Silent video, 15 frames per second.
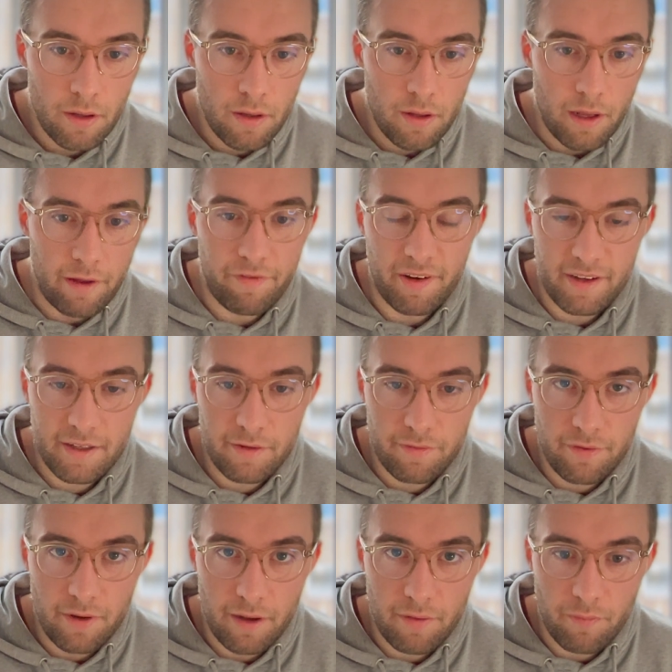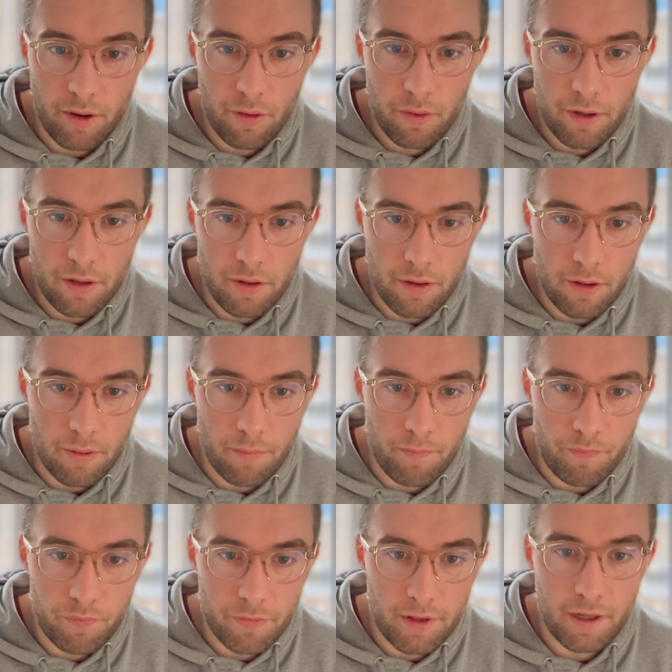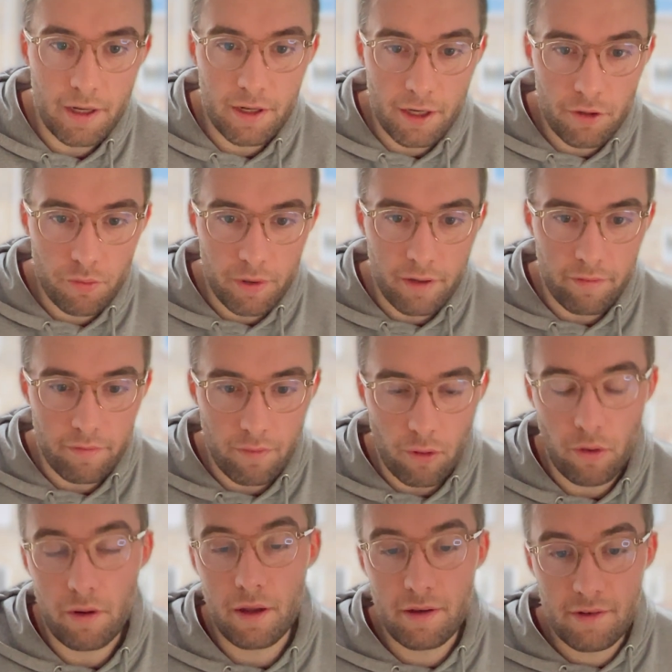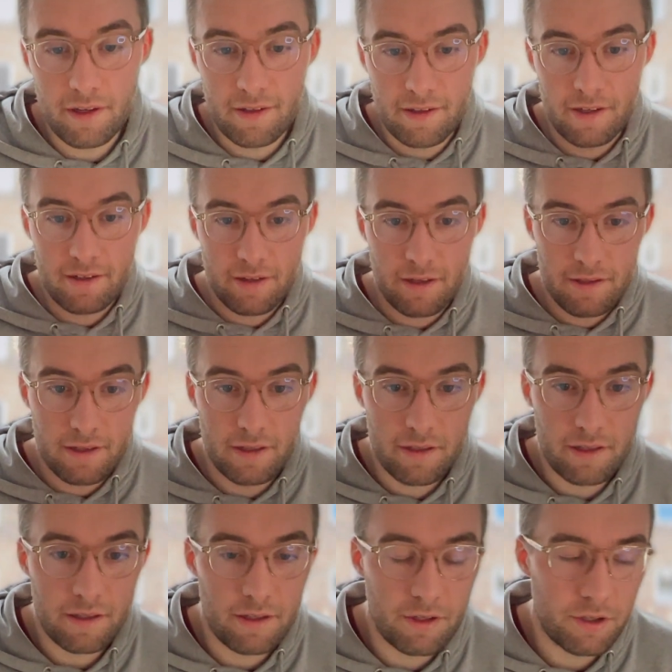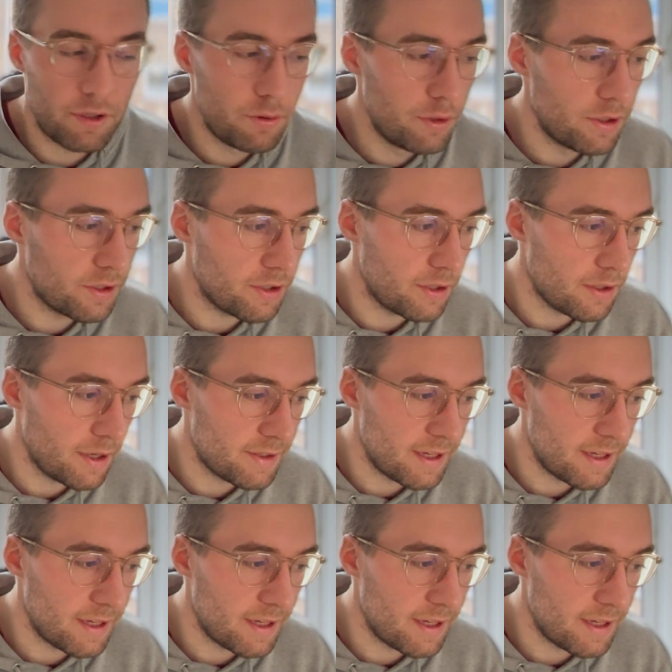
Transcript: effective and very endangering, or it's serious attack